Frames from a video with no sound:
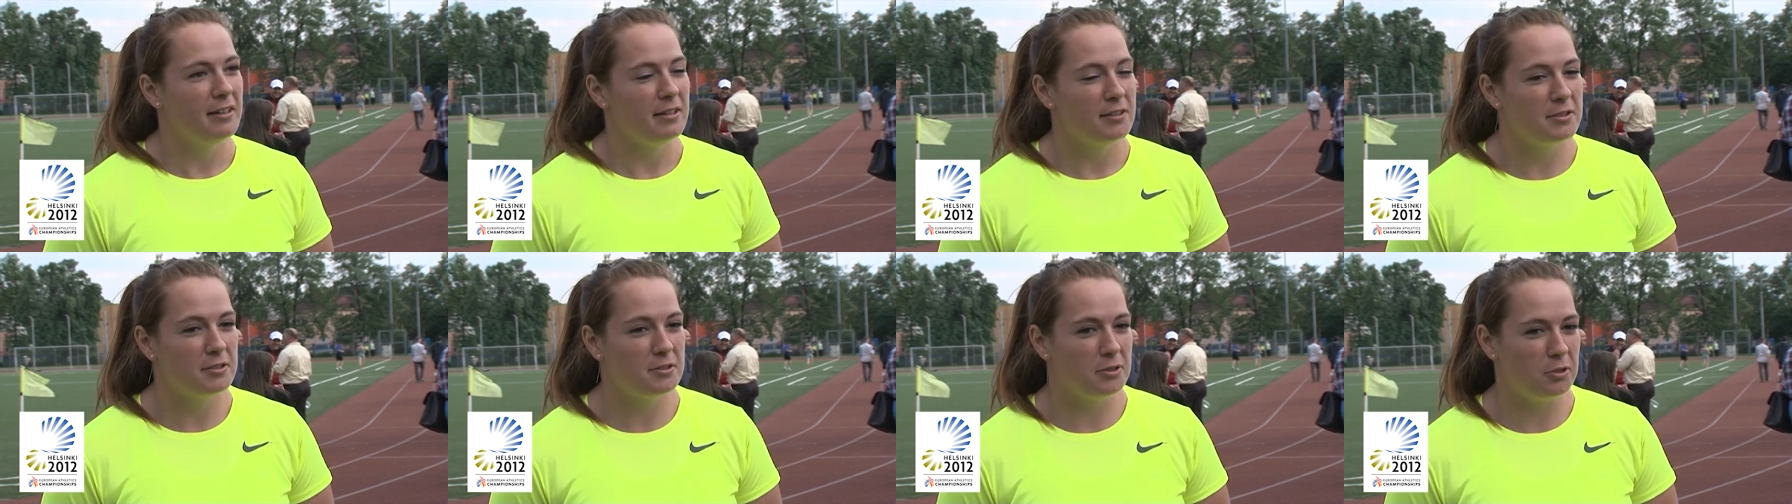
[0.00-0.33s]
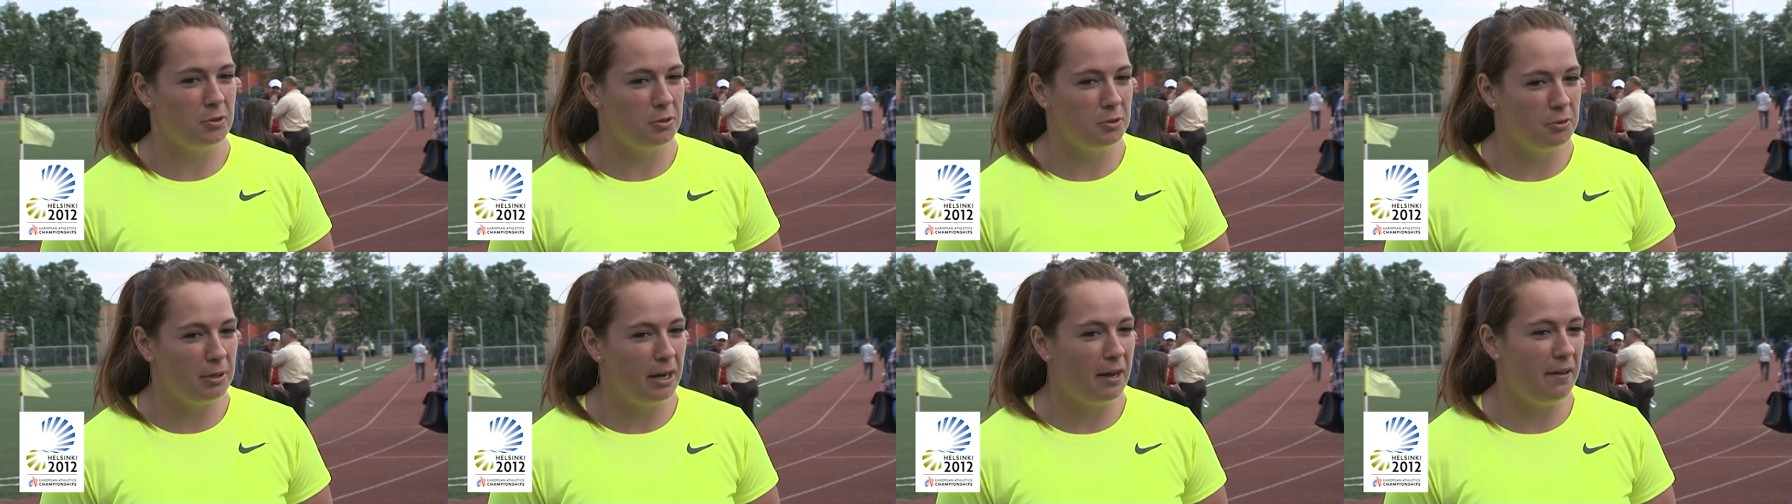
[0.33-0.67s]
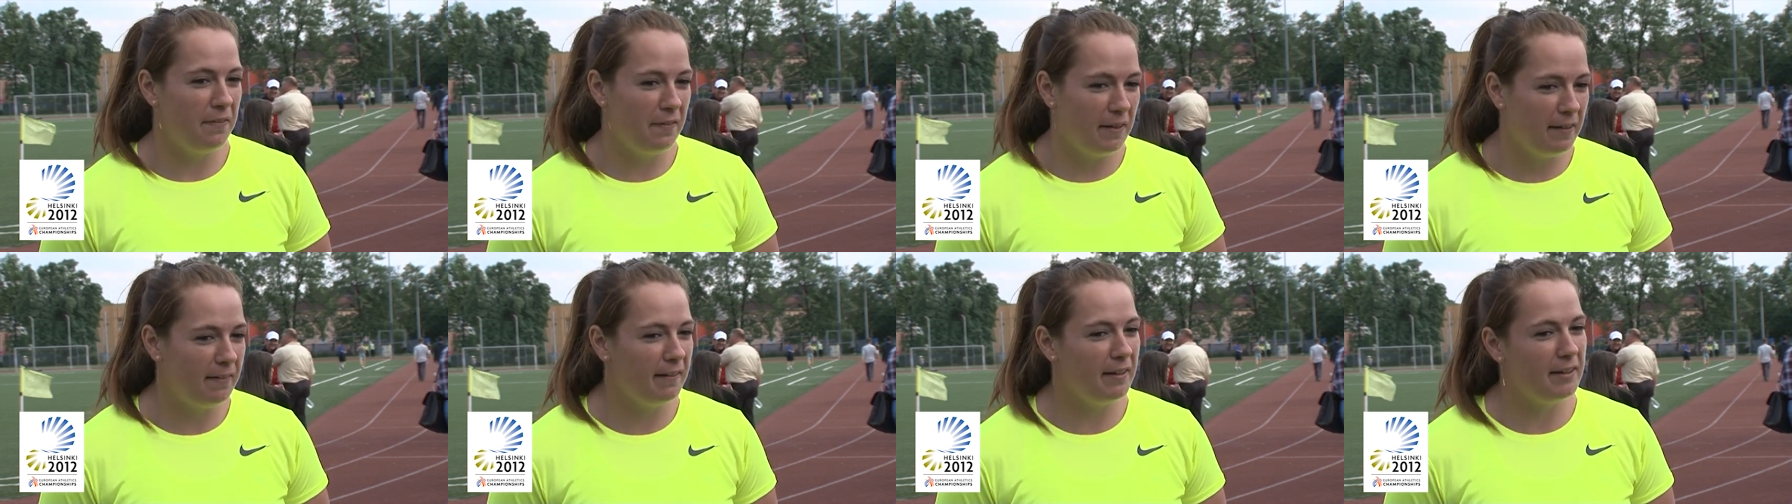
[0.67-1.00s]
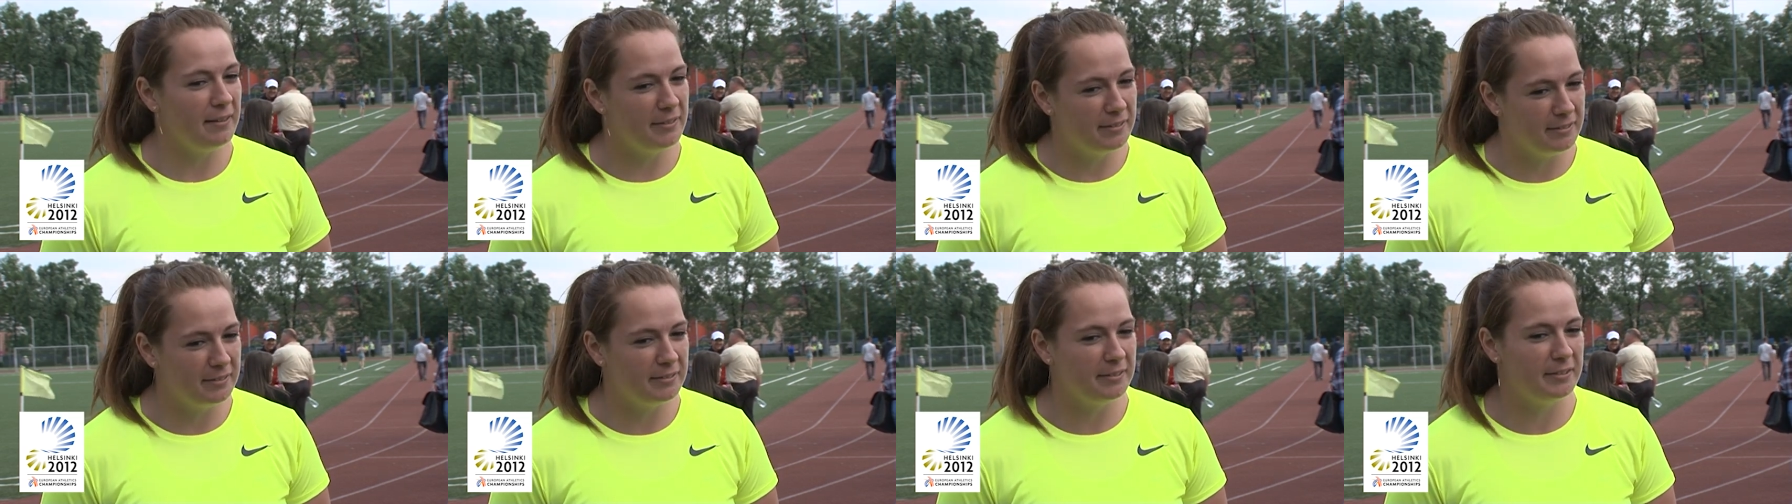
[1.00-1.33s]
So I think
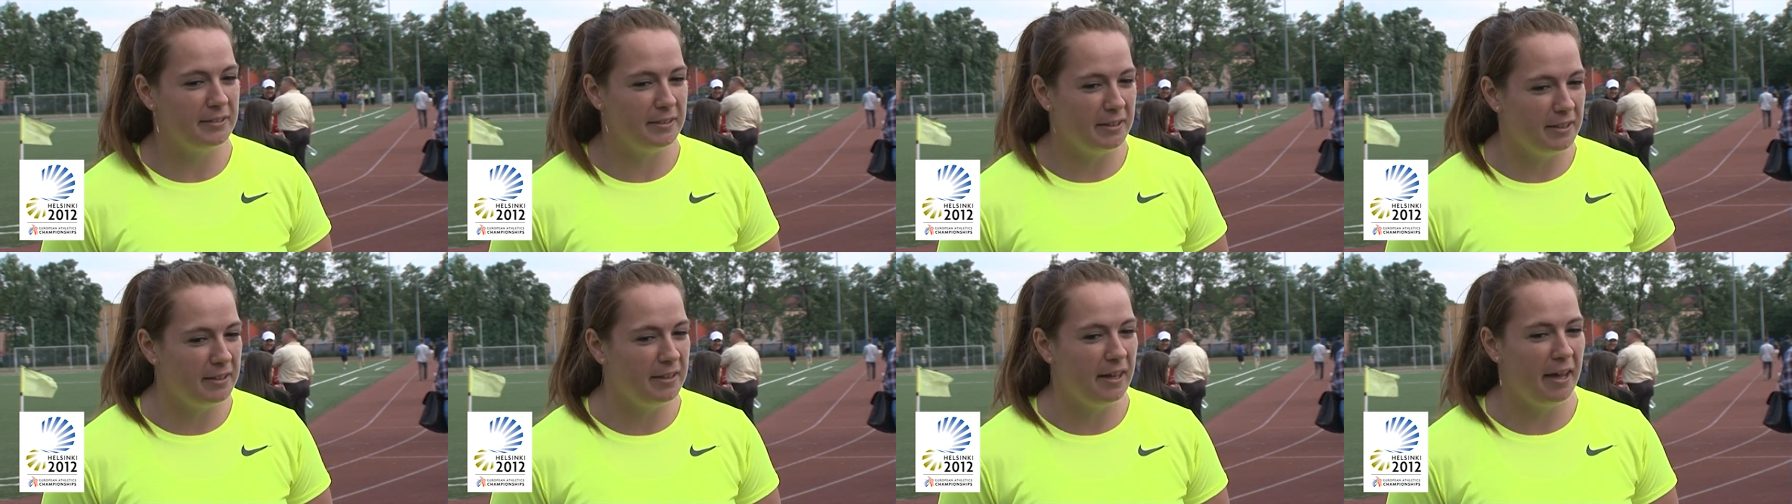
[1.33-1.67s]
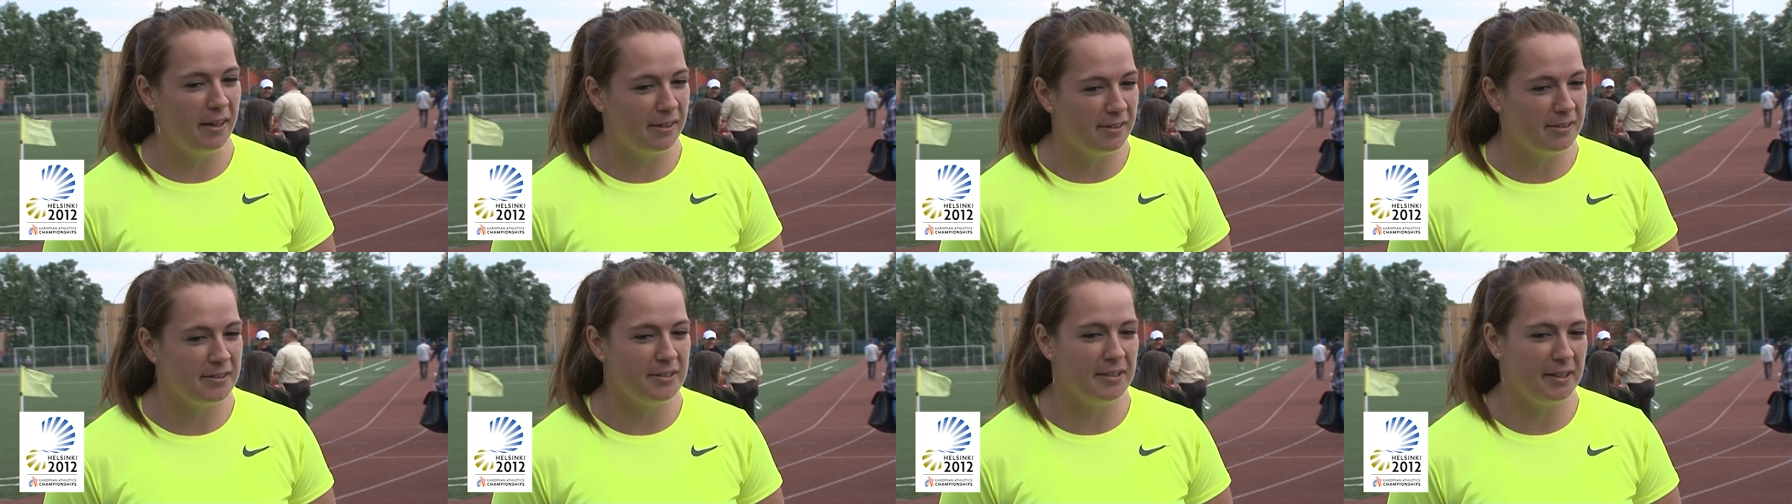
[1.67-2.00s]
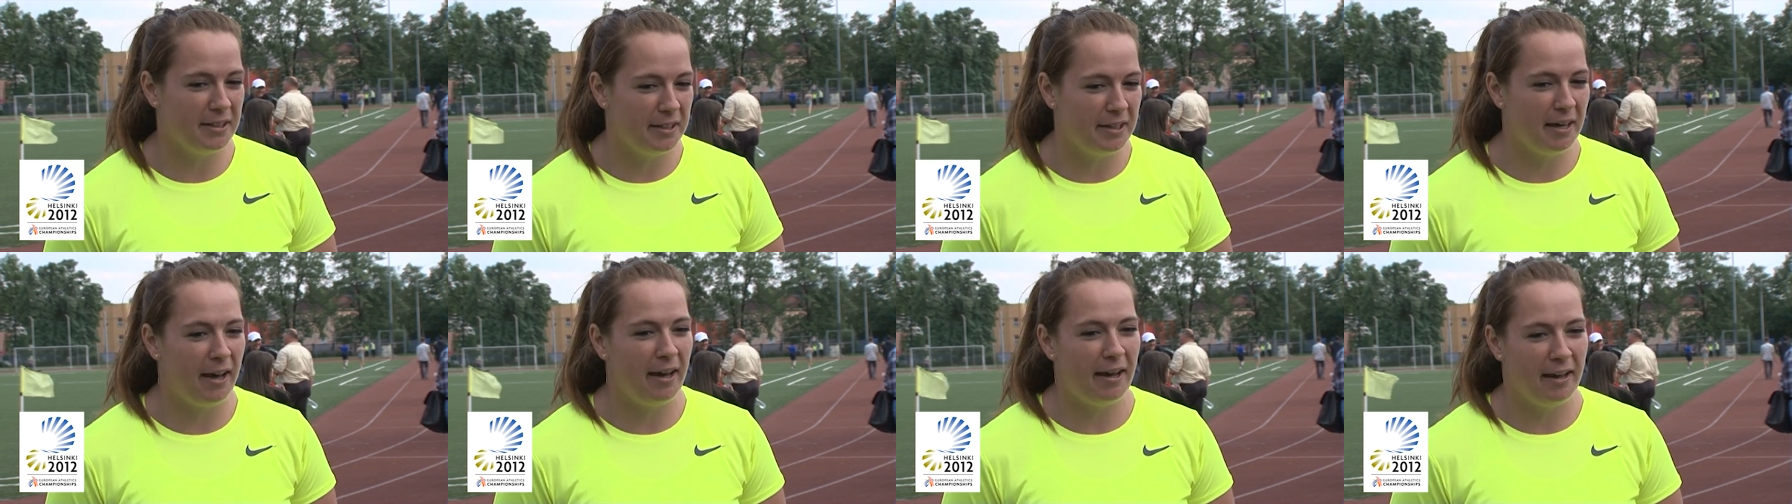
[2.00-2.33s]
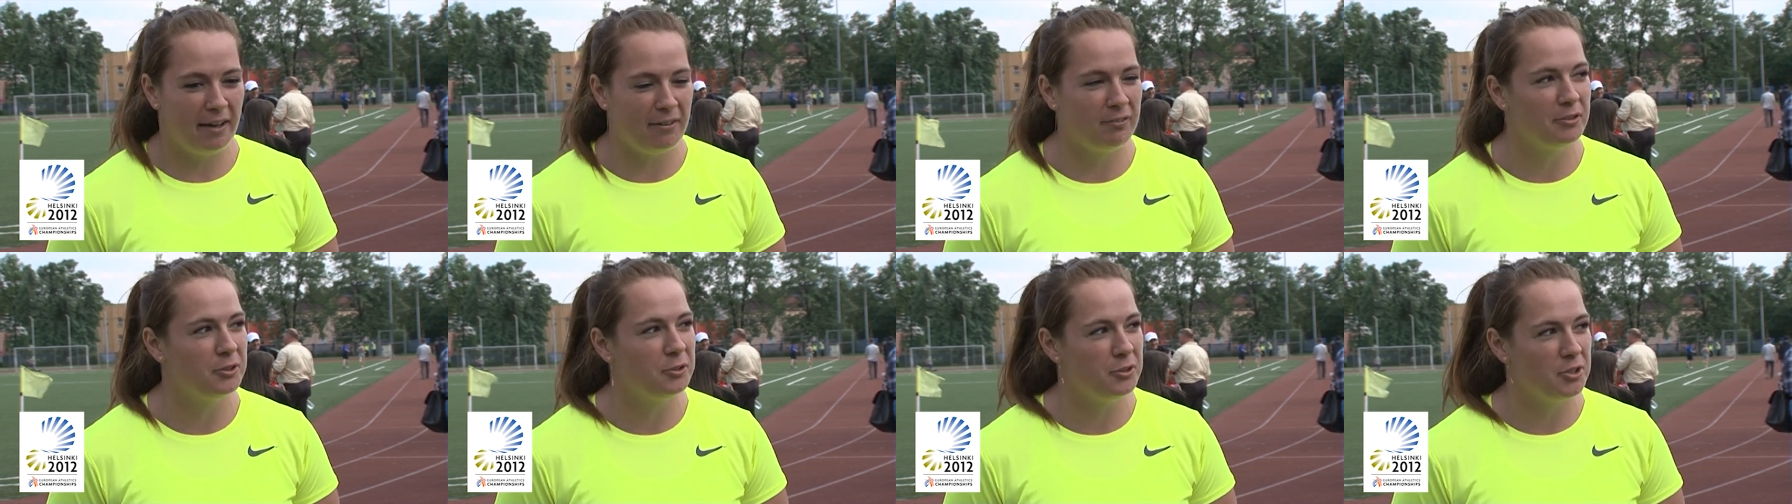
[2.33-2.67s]
that in Helsinki I
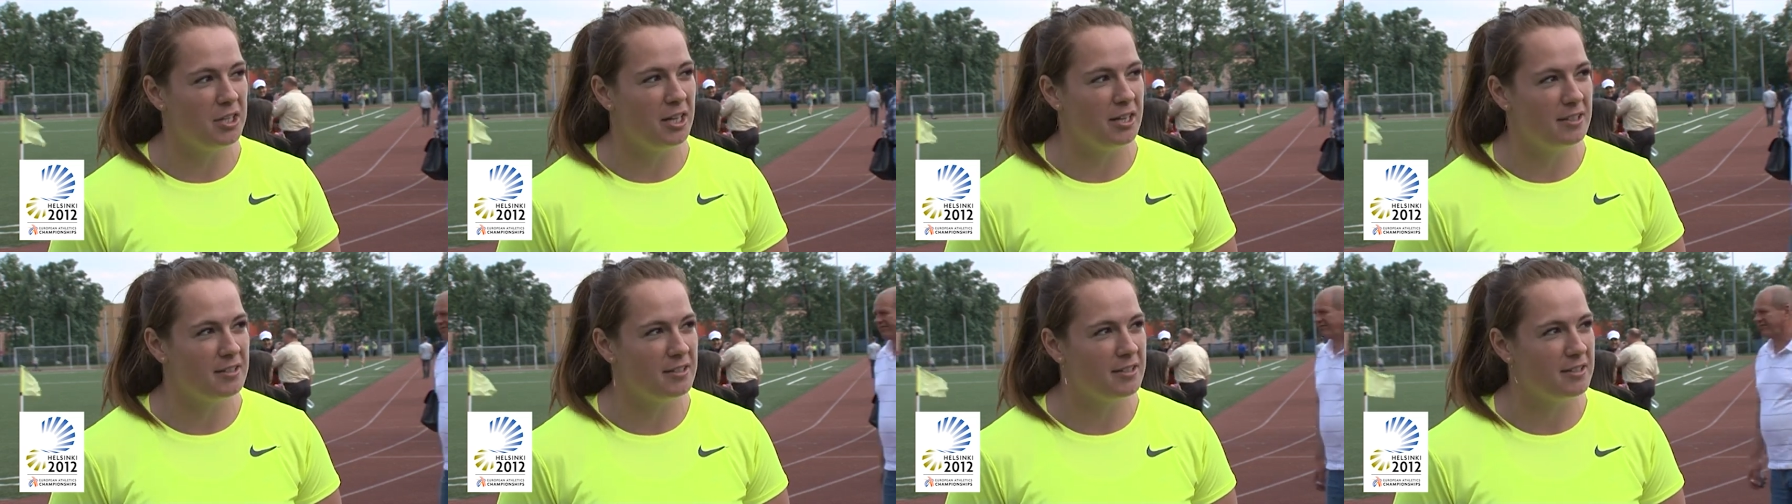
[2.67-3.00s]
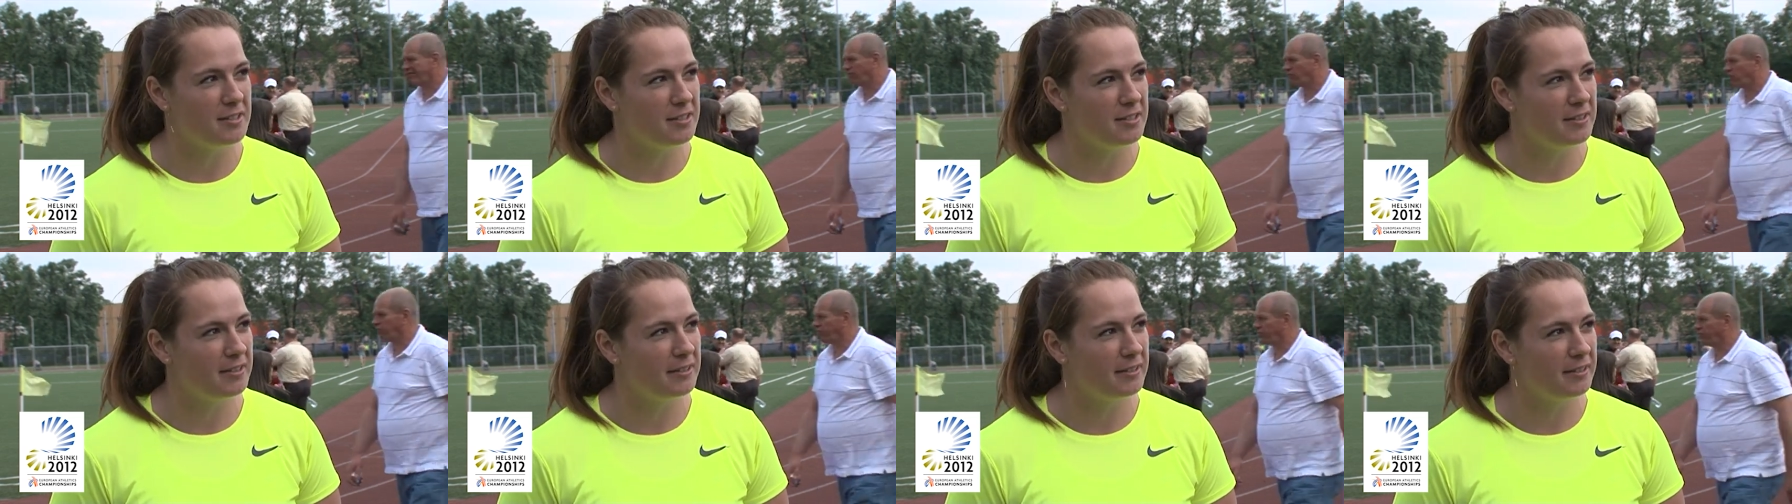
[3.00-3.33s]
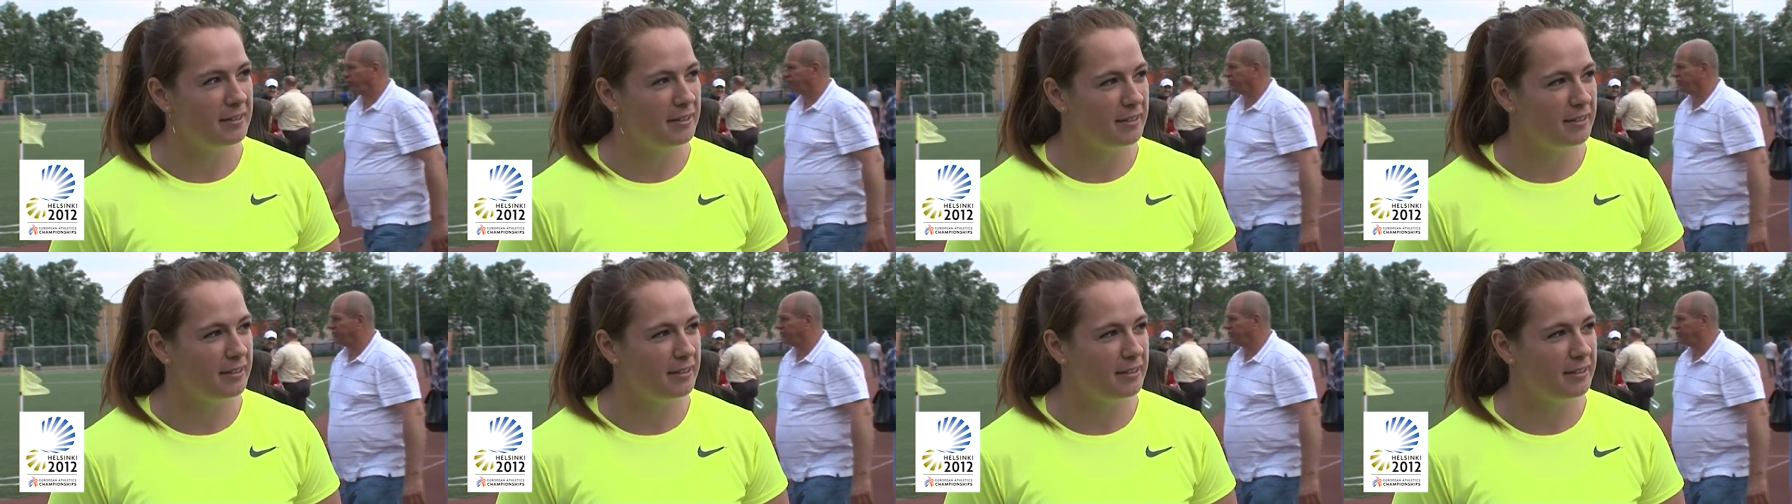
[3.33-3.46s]
have good chances.